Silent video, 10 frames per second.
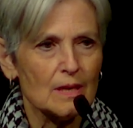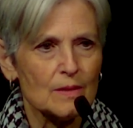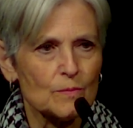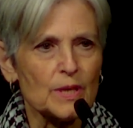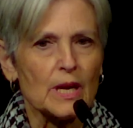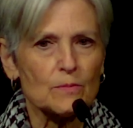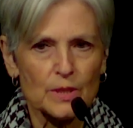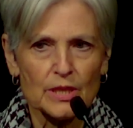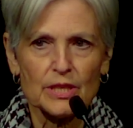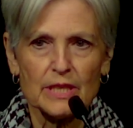We are
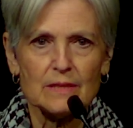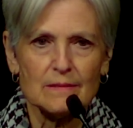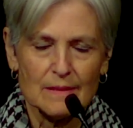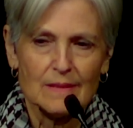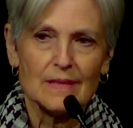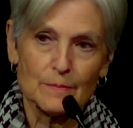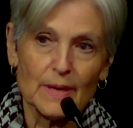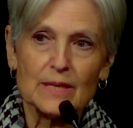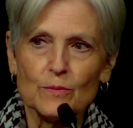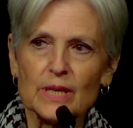really, in
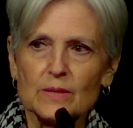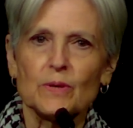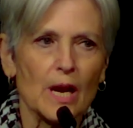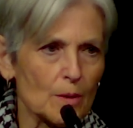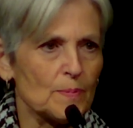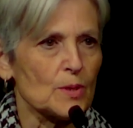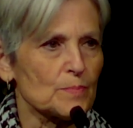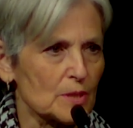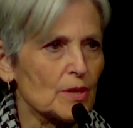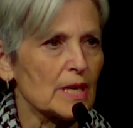many ways, we are
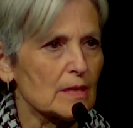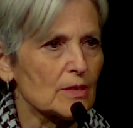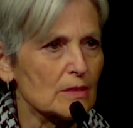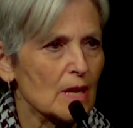perpetrators.